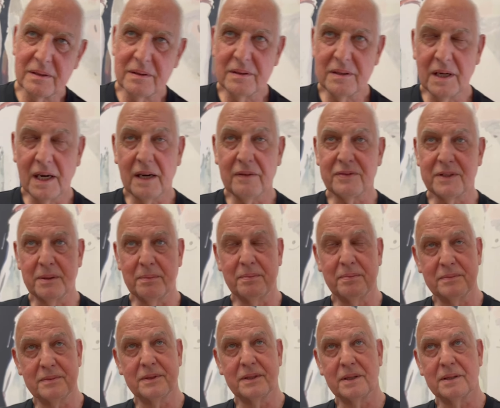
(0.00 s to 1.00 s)
You have
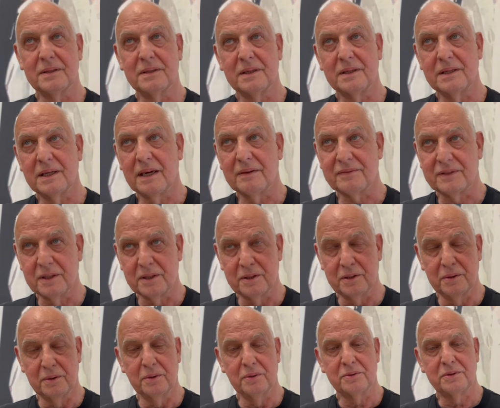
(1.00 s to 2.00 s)
the
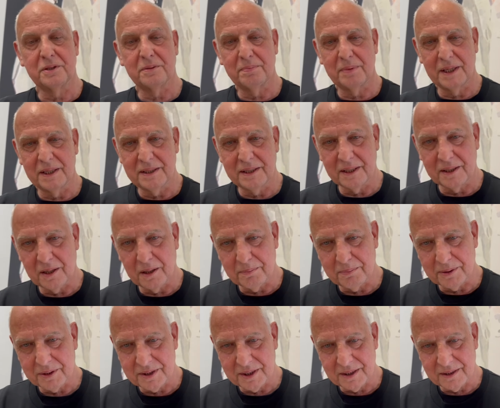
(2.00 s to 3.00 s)
huge painting
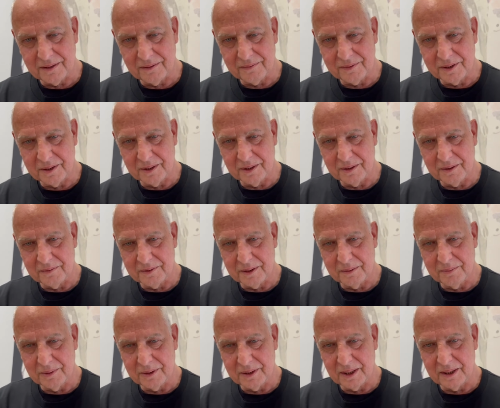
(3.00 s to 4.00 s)
opposite of the
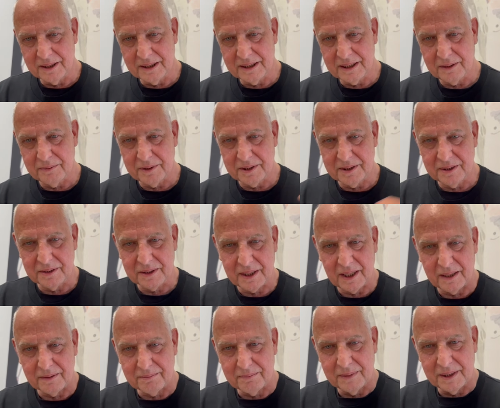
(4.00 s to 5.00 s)
Mona Lisa, which you
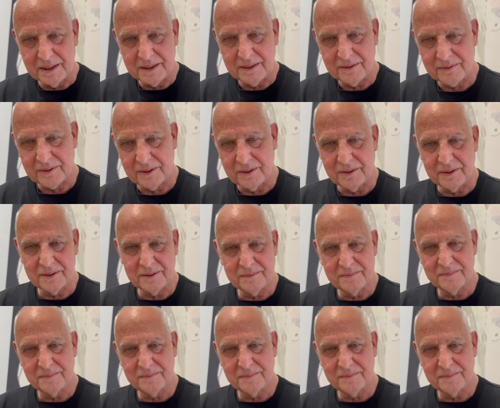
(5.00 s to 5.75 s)
can't miss, of course.